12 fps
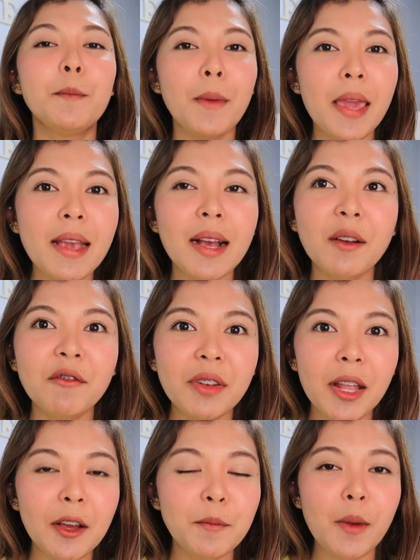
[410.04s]
make a
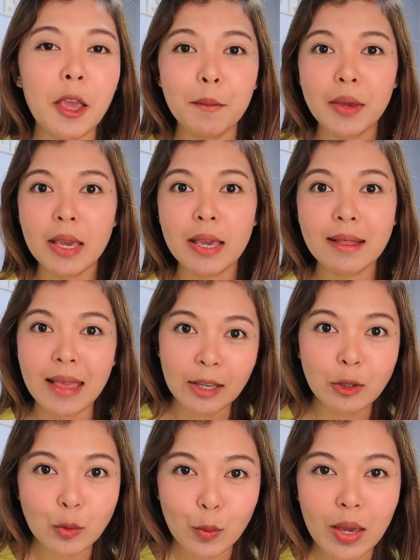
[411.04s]
vlog maybe
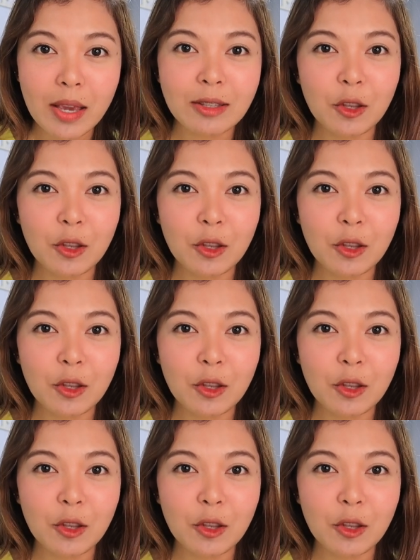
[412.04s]
next week.